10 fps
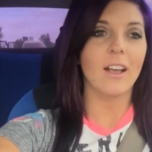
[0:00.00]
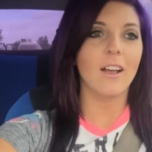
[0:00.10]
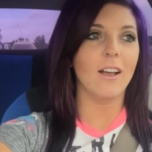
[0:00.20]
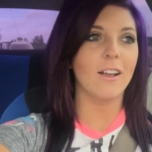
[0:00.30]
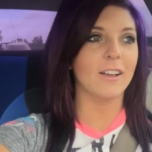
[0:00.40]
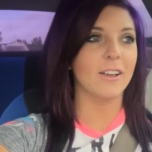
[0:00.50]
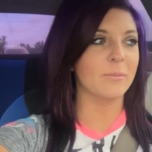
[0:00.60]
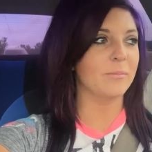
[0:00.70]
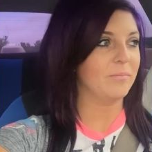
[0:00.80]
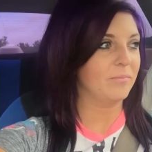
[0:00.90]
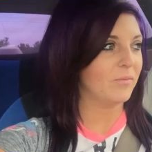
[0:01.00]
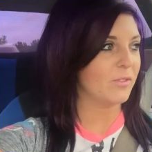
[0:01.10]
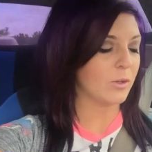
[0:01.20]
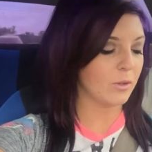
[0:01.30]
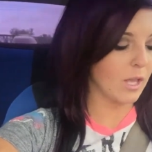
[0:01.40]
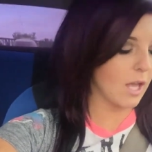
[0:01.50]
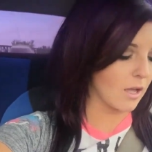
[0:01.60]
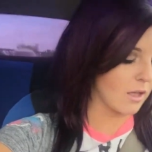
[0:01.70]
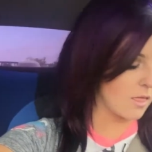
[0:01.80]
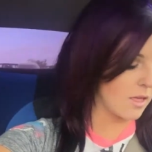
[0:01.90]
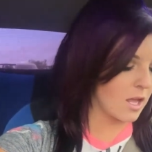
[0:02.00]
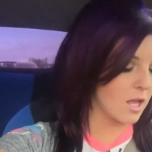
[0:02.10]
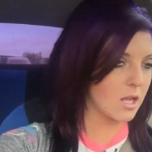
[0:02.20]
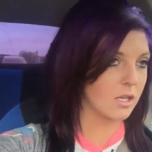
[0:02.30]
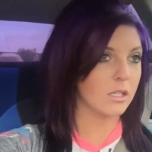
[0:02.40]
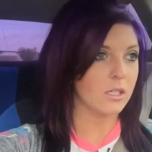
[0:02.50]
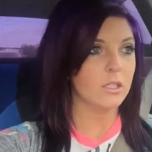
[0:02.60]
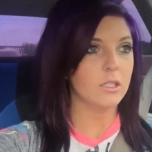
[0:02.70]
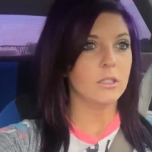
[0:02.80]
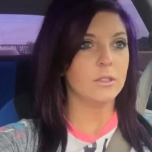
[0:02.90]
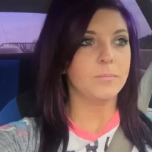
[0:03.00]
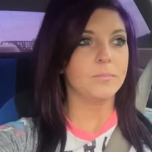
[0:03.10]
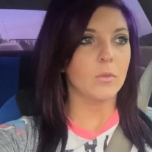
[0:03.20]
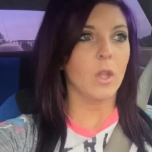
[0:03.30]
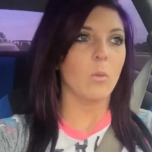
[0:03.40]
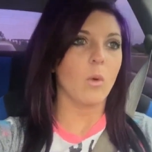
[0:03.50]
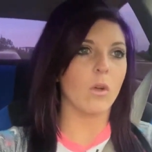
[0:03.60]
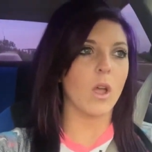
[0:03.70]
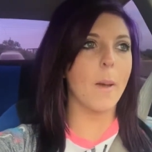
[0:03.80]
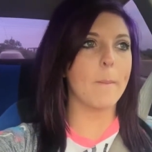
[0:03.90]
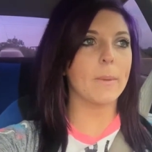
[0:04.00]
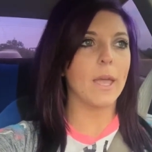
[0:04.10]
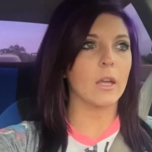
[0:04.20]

Um, so yeah, and then woke up,